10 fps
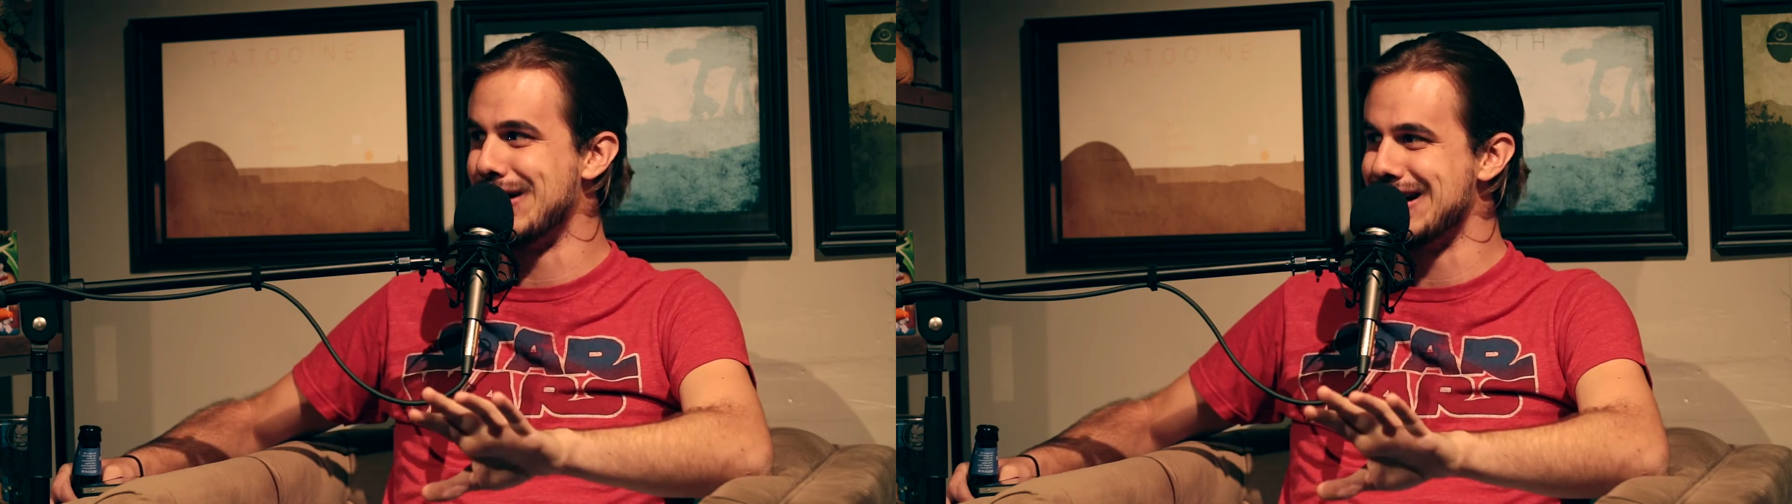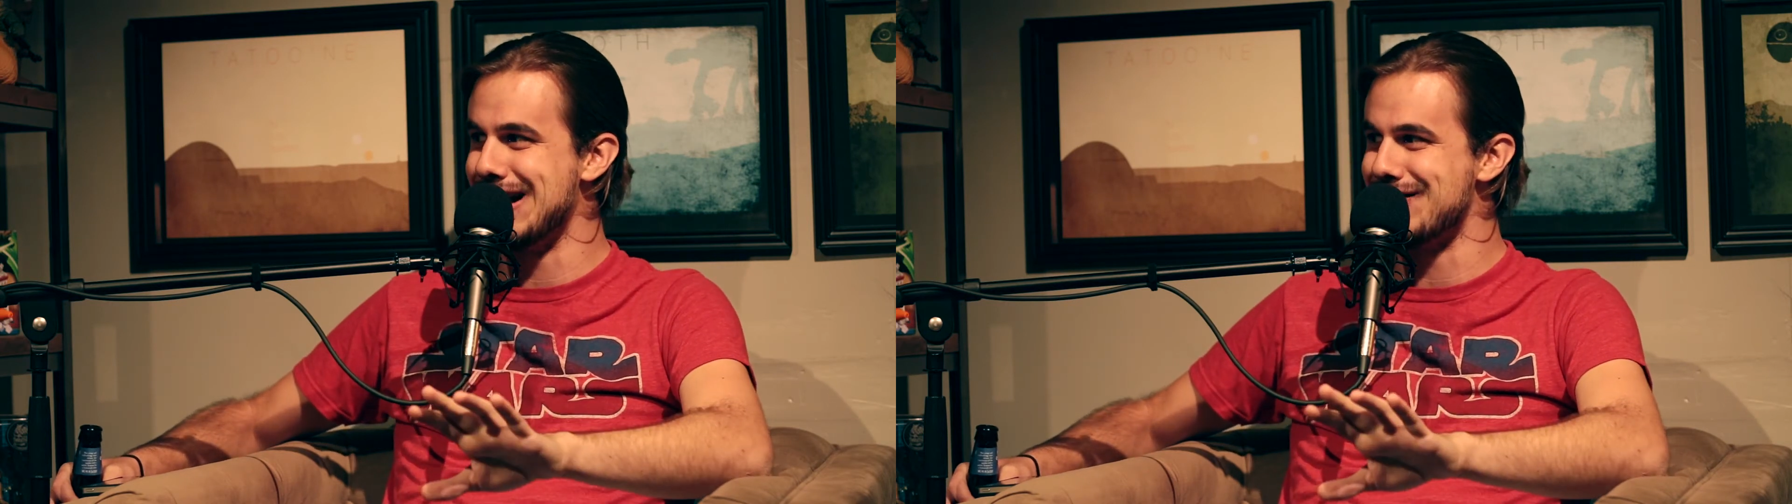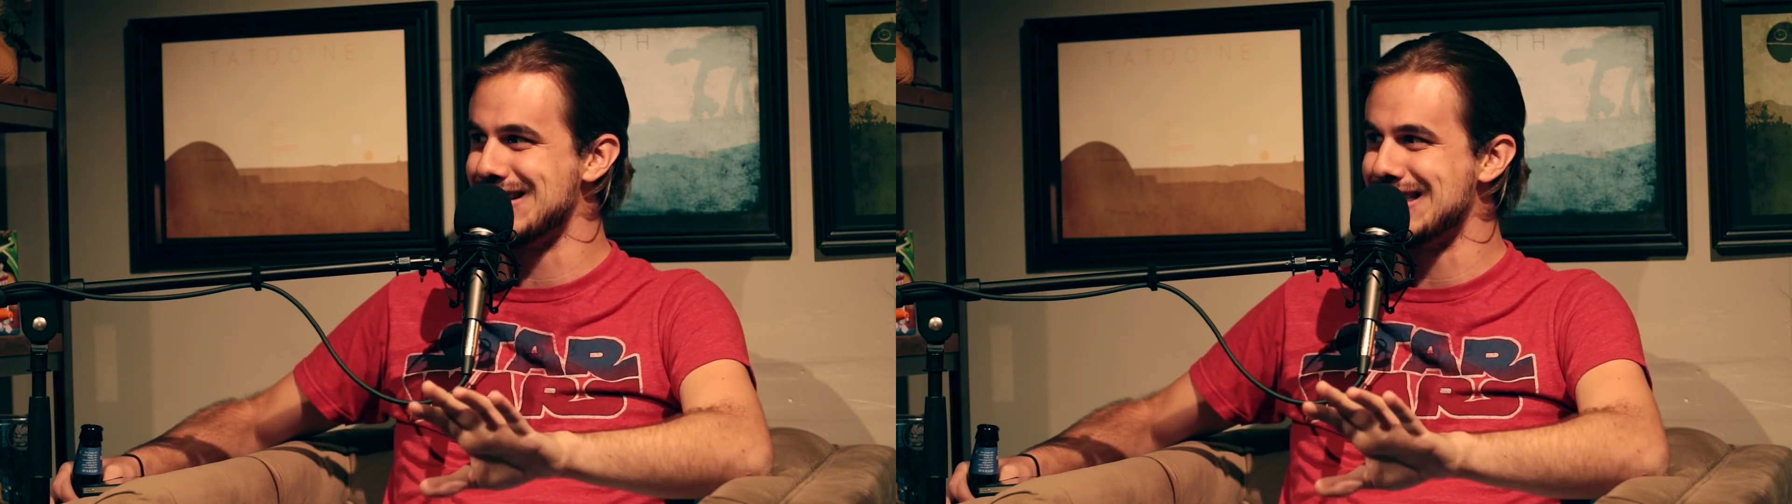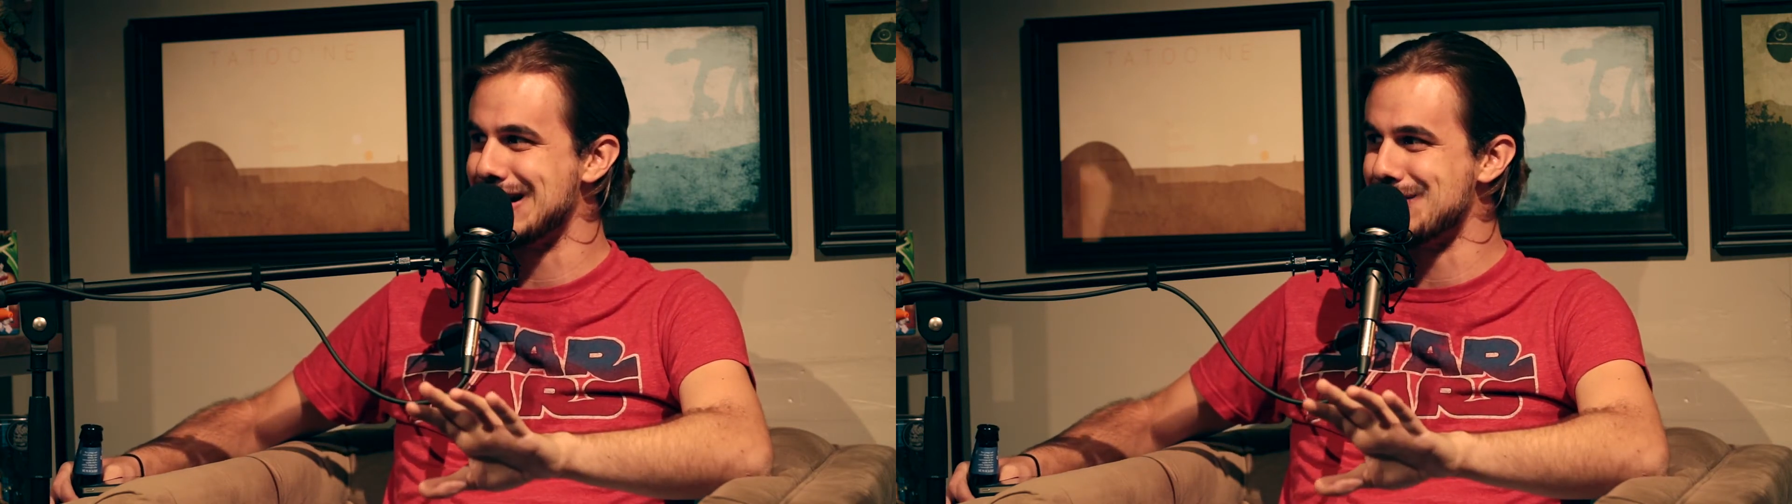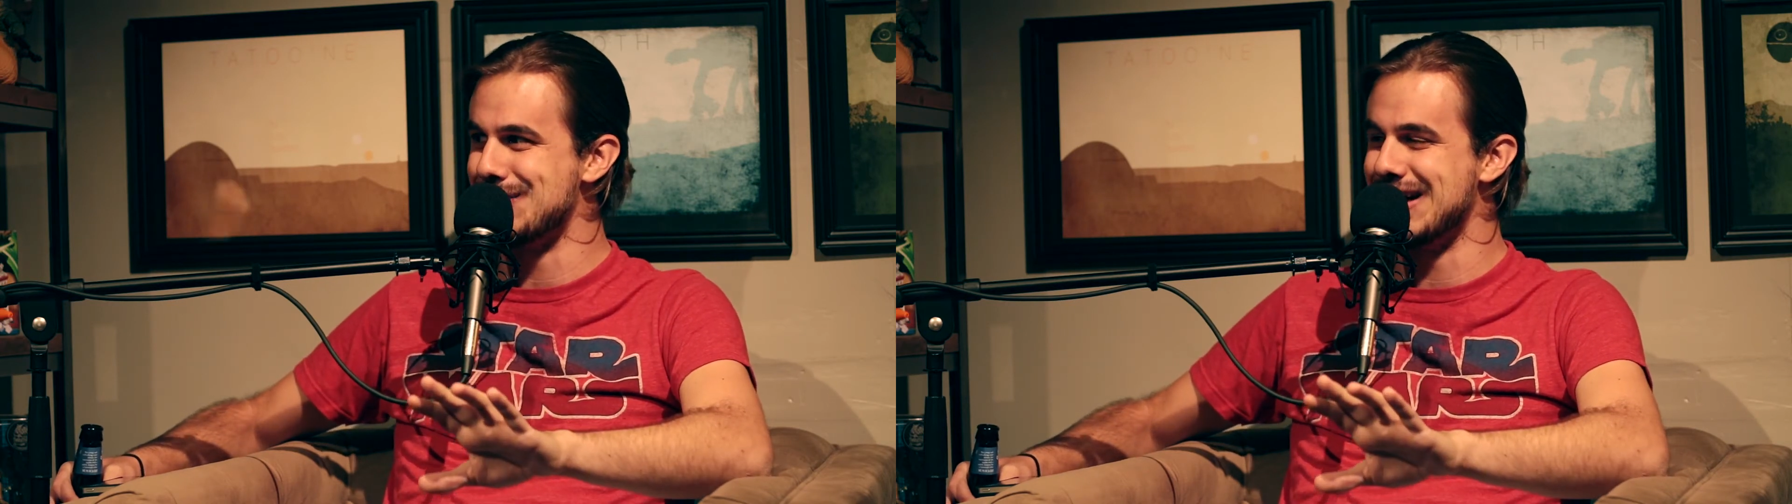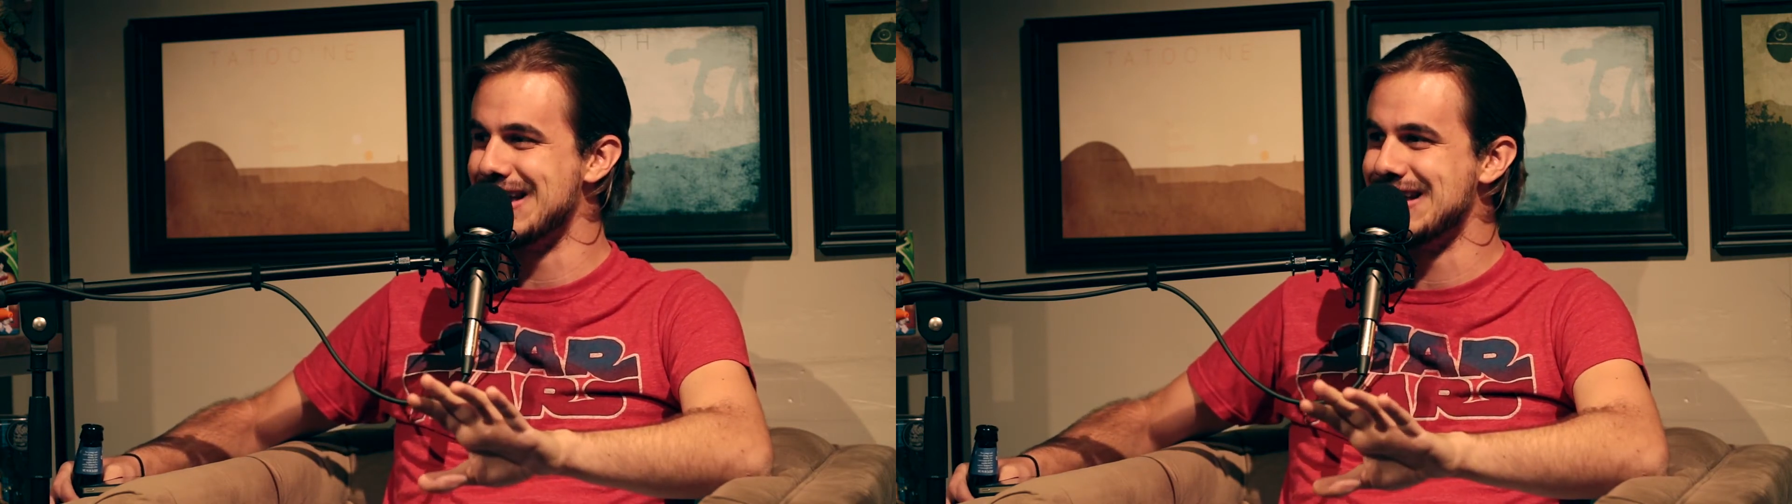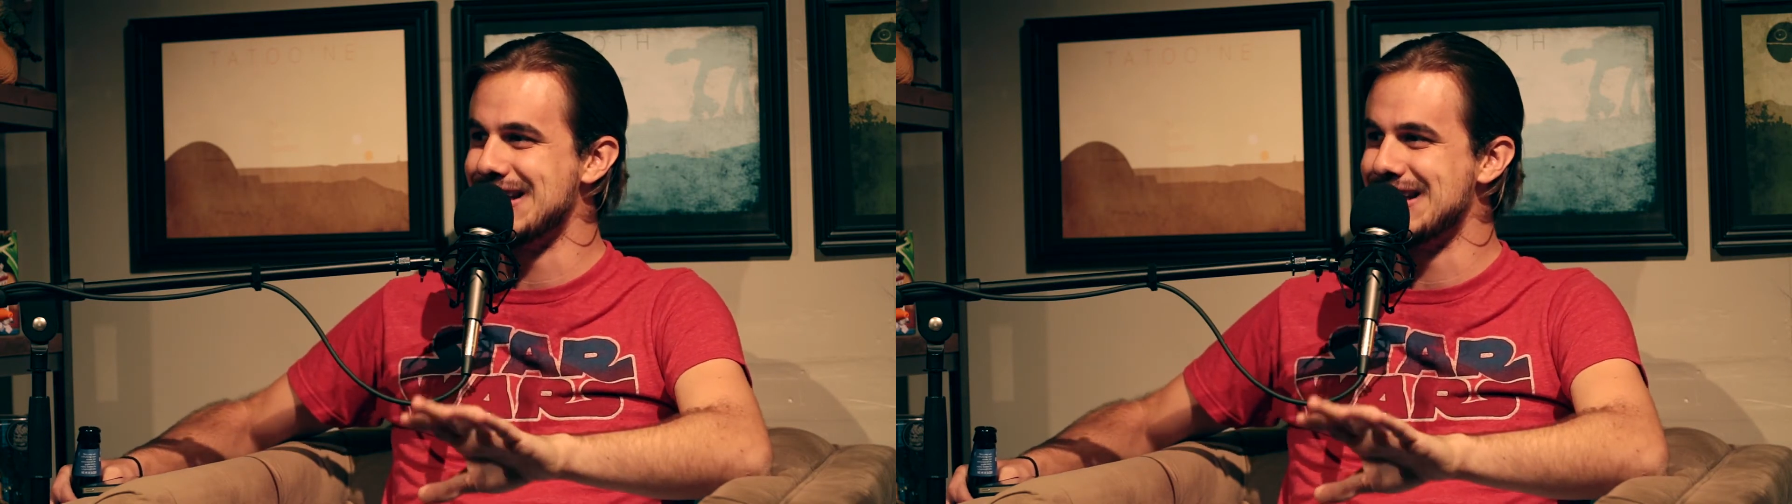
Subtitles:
one and everything, but